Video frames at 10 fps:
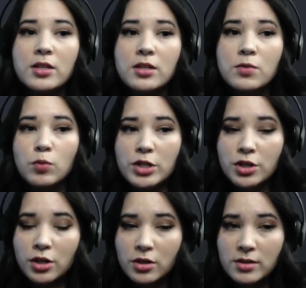
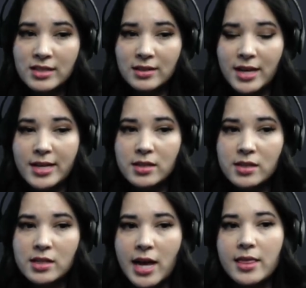returns a
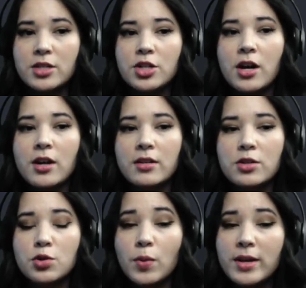list and the
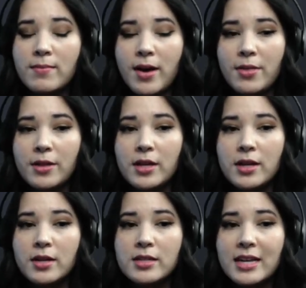.join
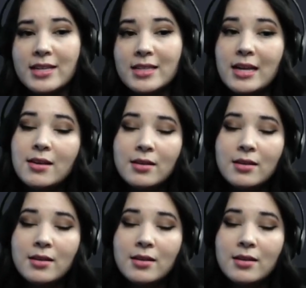method takes in a